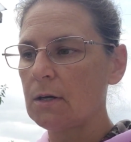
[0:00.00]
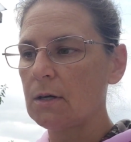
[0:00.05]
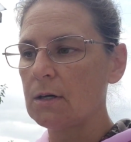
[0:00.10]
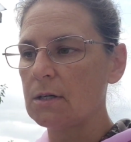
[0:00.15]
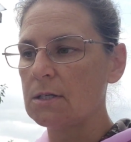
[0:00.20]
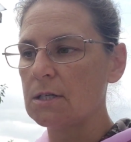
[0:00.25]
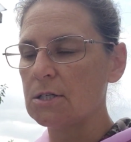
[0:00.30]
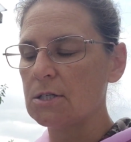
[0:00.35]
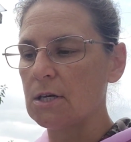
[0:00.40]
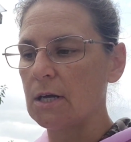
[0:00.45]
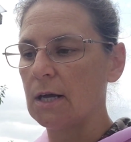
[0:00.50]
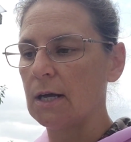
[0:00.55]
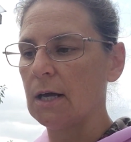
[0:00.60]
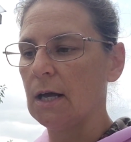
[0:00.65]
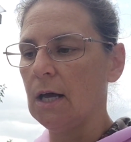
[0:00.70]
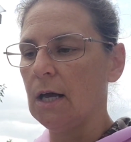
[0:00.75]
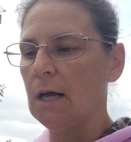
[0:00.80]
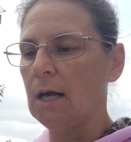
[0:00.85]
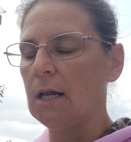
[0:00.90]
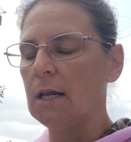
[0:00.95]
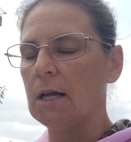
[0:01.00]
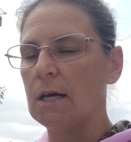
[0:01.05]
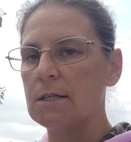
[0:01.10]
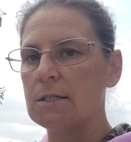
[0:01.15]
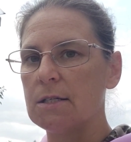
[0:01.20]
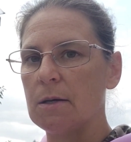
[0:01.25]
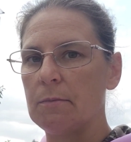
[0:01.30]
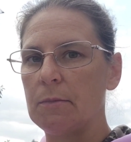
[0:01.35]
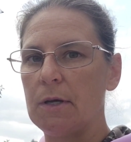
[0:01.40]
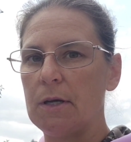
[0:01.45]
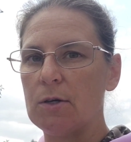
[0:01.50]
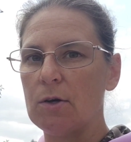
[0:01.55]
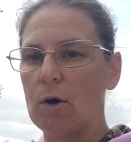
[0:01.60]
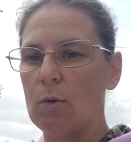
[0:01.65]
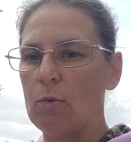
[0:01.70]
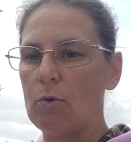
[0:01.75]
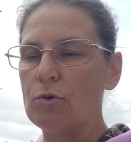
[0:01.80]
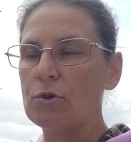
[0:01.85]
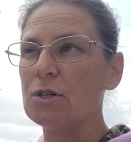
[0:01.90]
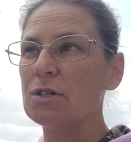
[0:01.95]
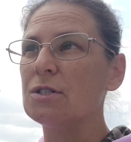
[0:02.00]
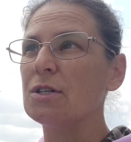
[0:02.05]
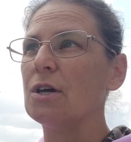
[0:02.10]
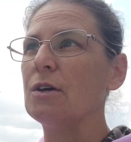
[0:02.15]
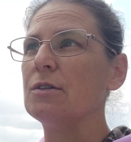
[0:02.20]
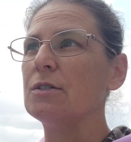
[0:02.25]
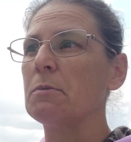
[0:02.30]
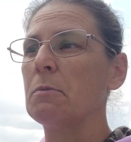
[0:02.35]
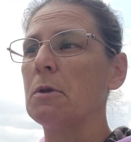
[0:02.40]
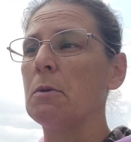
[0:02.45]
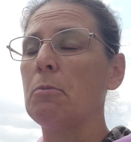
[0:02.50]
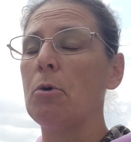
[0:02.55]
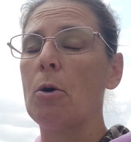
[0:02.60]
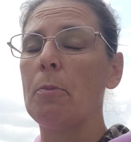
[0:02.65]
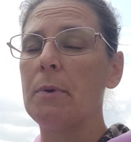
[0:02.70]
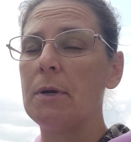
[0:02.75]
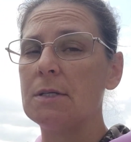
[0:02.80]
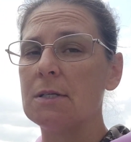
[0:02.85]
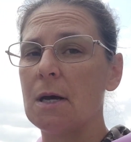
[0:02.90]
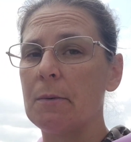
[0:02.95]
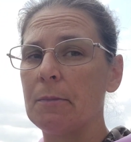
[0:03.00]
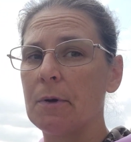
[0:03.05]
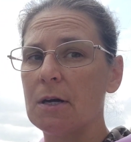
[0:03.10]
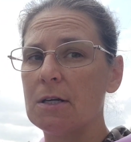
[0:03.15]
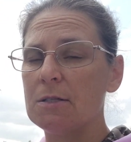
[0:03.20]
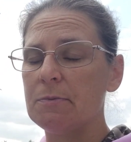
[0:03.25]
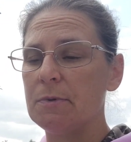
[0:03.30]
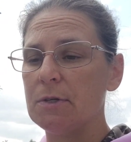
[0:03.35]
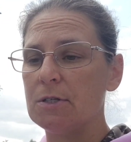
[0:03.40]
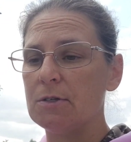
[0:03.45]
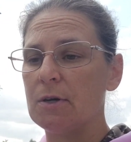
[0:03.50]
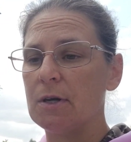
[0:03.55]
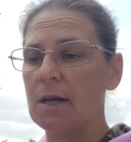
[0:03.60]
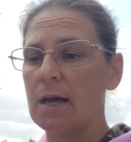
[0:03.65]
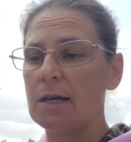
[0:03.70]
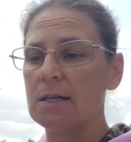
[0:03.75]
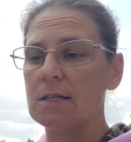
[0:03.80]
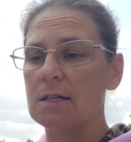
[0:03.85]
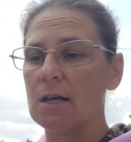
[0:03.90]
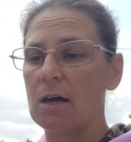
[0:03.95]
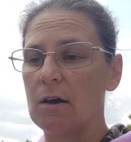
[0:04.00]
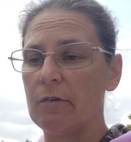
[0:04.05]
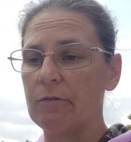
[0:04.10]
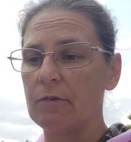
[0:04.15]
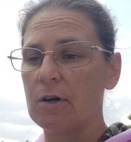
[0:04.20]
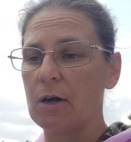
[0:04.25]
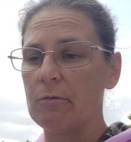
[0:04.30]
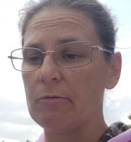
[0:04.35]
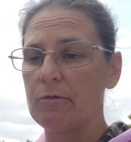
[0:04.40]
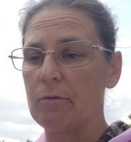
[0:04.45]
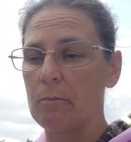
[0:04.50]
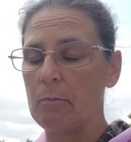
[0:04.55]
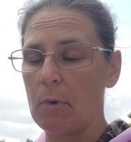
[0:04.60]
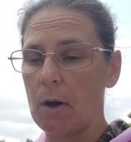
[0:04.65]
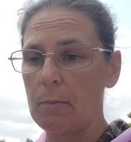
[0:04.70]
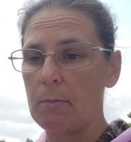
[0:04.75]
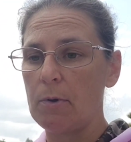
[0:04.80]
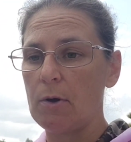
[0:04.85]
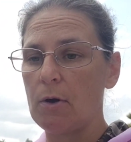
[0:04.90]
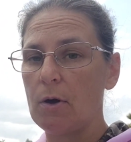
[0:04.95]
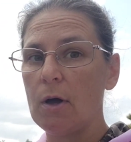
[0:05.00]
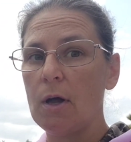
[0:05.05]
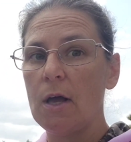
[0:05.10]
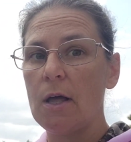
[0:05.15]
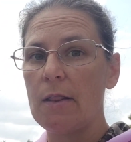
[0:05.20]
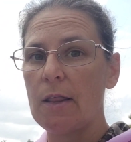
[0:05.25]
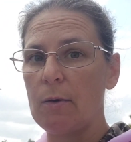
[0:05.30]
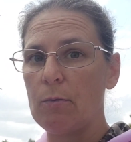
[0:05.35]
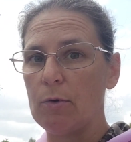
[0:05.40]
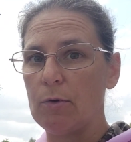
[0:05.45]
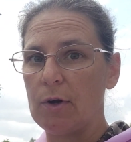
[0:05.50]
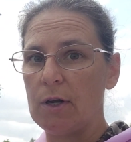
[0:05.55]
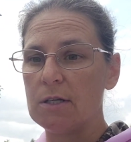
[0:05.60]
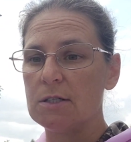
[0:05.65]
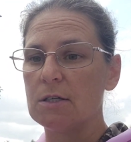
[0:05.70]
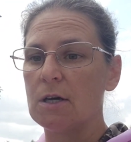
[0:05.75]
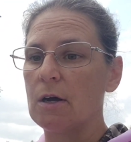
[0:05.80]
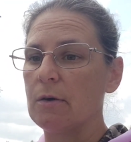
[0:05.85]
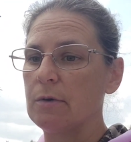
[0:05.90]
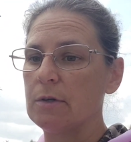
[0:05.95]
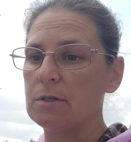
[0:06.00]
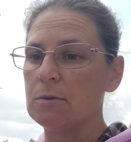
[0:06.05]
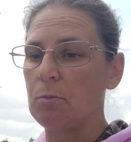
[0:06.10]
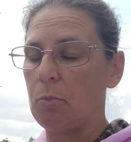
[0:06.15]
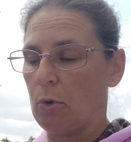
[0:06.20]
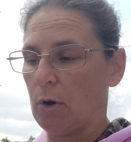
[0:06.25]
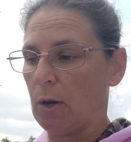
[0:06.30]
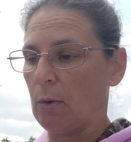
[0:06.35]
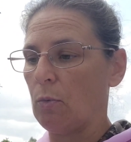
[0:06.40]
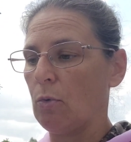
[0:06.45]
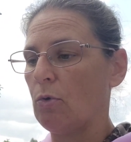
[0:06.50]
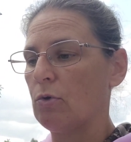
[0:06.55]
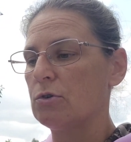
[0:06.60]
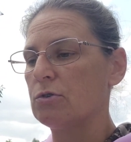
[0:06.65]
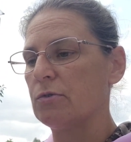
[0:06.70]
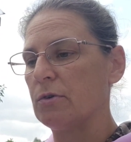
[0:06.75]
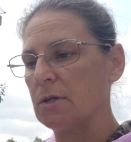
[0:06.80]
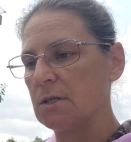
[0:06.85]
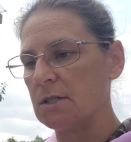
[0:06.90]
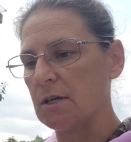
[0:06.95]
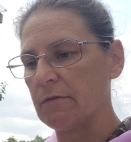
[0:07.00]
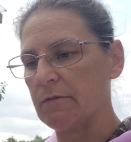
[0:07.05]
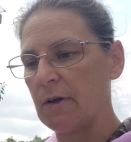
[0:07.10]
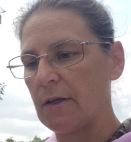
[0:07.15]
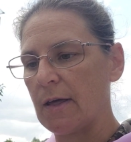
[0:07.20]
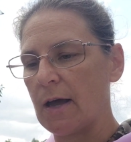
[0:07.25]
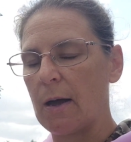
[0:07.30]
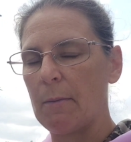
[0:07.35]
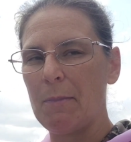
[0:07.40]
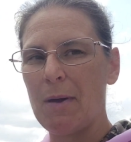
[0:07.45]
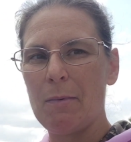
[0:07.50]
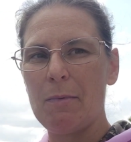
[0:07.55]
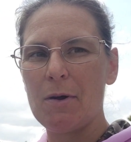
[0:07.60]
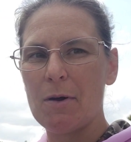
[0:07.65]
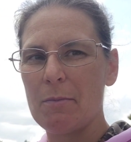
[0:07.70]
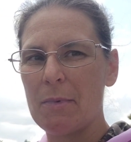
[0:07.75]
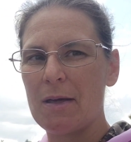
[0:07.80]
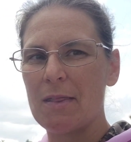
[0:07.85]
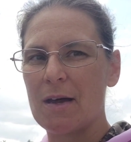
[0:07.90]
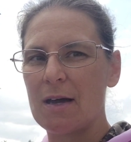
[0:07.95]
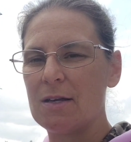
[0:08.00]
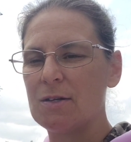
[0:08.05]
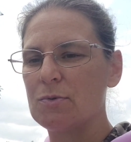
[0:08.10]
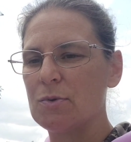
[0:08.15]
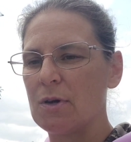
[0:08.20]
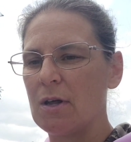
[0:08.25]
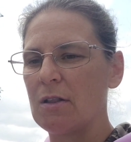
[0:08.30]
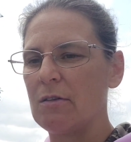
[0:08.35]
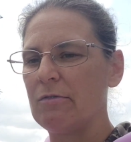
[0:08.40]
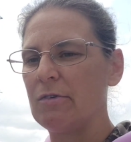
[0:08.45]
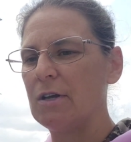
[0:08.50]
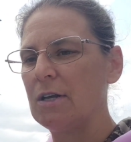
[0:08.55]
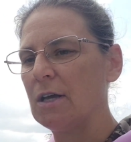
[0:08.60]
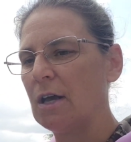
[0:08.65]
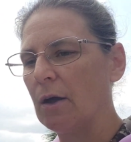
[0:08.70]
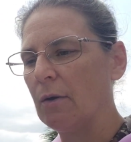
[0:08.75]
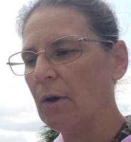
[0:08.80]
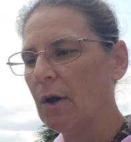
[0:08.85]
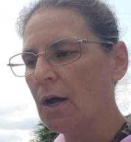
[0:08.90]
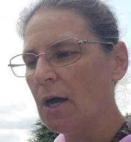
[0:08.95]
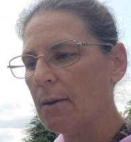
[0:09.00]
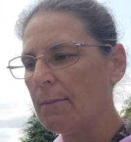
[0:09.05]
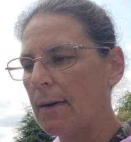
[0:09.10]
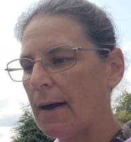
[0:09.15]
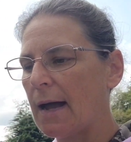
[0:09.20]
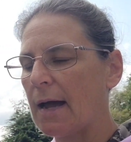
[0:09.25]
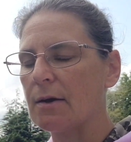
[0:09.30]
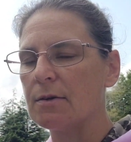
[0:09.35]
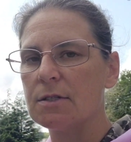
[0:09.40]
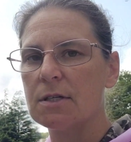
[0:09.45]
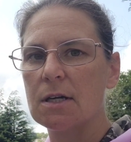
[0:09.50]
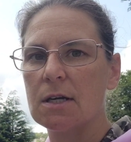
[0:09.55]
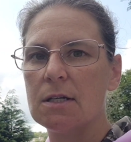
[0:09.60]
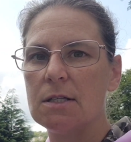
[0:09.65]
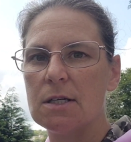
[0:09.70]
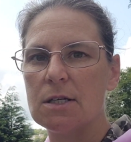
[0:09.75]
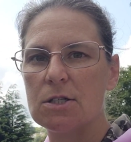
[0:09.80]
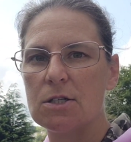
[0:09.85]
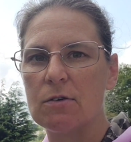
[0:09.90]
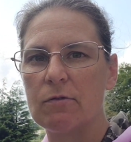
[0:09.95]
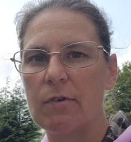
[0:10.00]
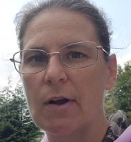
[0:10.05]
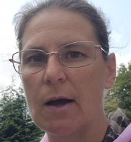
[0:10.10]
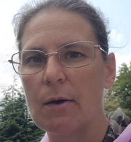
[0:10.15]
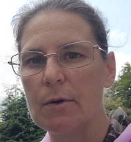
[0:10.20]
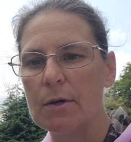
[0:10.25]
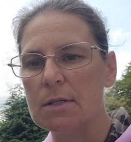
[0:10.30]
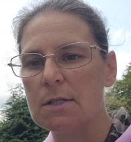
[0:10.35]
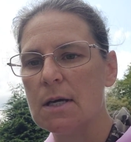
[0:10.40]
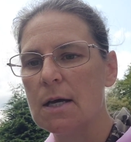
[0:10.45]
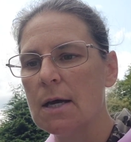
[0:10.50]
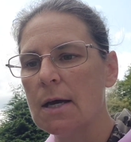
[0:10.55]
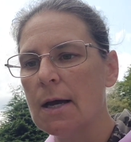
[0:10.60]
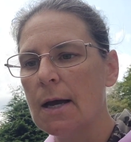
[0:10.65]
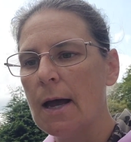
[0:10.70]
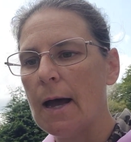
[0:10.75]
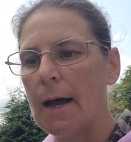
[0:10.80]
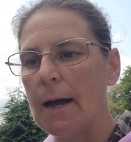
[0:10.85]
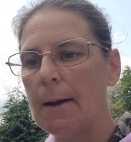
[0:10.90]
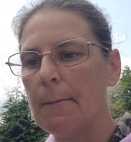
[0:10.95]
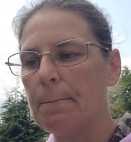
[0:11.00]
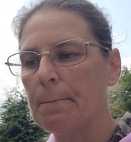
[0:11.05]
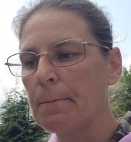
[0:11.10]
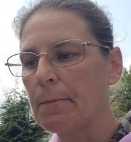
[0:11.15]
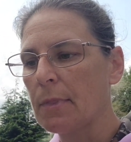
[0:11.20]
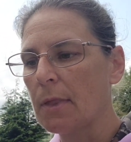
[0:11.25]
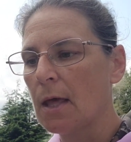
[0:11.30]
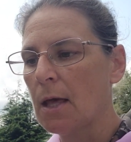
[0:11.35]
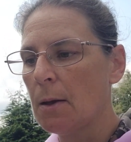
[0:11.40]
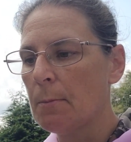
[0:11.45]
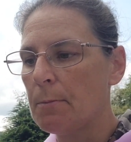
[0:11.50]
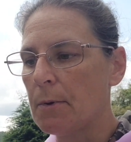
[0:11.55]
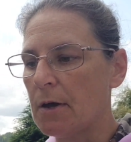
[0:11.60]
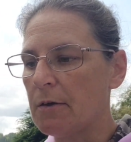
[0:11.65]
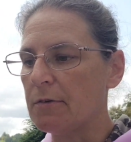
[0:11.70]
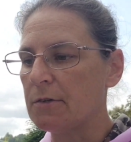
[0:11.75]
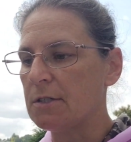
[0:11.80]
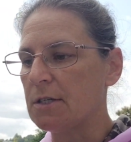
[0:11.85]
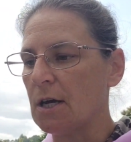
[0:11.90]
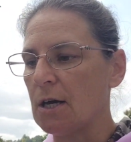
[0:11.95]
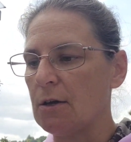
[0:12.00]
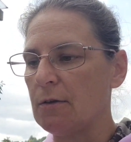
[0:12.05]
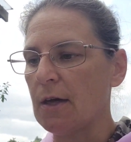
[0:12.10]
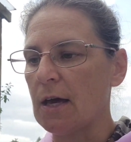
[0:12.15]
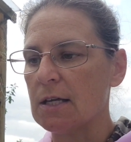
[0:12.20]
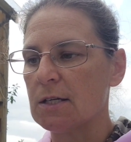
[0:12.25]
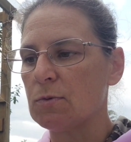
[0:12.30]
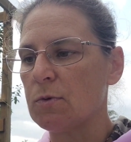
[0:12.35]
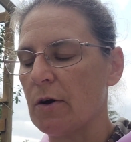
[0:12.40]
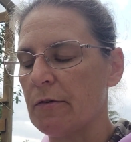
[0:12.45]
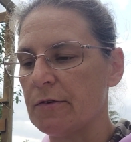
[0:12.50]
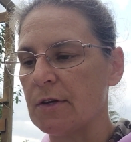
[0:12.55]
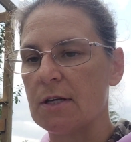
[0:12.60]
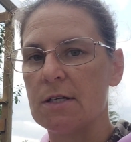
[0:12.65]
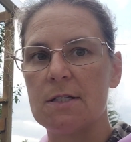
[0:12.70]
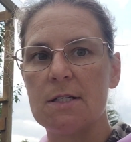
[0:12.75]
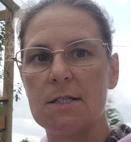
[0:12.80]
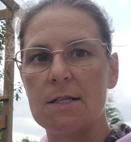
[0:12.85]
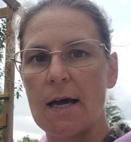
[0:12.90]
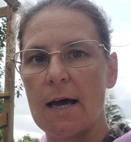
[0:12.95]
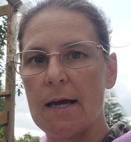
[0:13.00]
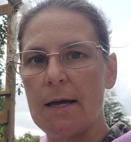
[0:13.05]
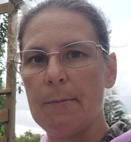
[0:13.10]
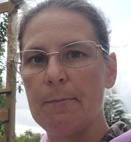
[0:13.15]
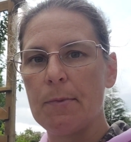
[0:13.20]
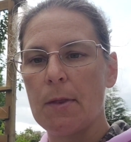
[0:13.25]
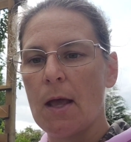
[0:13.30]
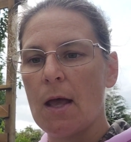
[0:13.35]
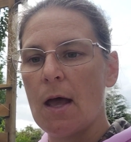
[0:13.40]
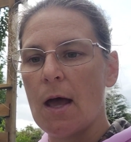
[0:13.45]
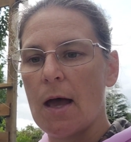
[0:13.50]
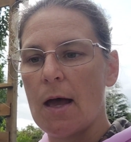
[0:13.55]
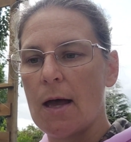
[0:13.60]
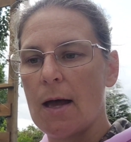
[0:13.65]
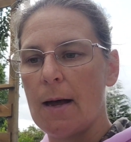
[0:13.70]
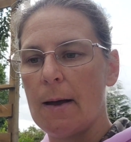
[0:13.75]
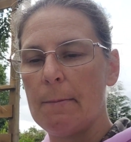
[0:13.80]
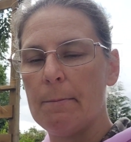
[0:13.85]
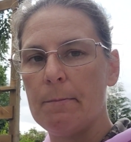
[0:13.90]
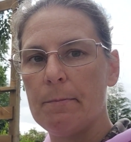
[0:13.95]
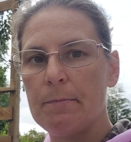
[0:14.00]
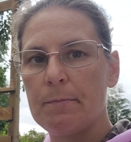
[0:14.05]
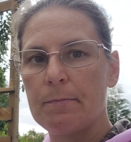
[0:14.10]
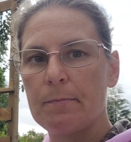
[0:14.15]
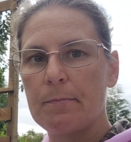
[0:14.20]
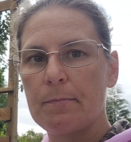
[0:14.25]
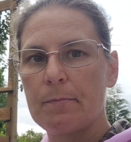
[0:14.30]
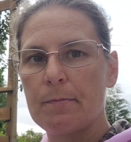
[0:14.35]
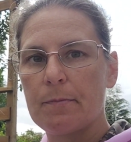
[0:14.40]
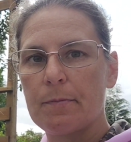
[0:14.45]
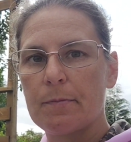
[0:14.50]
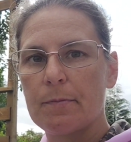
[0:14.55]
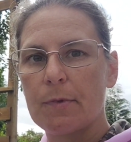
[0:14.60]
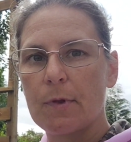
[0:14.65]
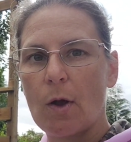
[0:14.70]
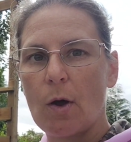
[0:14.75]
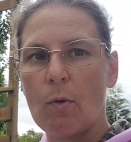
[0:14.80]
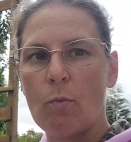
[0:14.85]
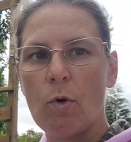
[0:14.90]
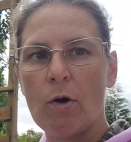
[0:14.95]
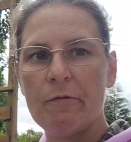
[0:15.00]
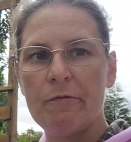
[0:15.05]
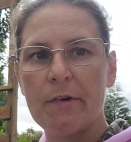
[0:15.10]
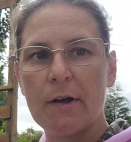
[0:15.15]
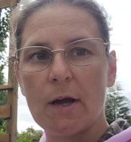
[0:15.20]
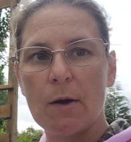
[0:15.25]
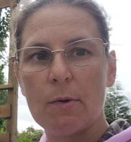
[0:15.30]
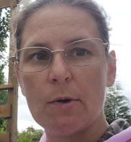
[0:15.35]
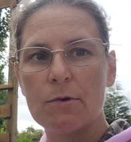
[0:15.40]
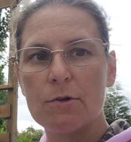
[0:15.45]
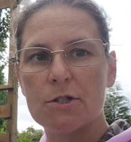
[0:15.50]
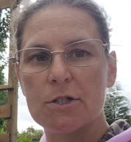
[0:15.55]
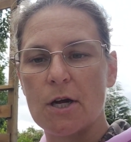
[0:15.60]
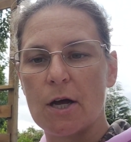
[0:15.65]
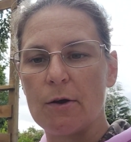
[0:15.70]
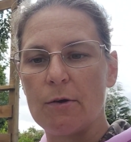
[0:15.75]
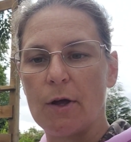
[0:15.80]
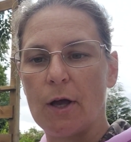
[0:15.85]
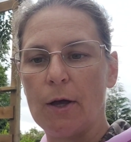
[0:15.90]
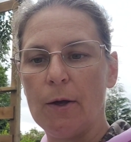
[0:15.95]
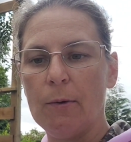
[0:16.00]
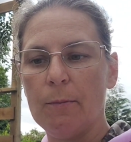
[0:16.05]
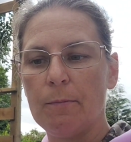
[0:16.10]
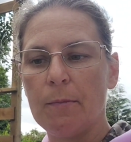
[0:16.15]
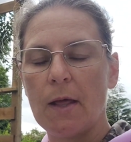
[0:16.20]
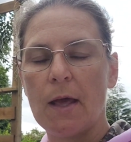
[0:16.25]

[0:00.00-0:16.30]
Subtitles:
conditioning, like some need hot water, so some of the poppies that I'm going to be doing later that have come from my plot, they will need to go into boiling water and stuff like that, and maybe I'll make that into another video about how to condition flowers. But so that's what I've done today. One thing I will show you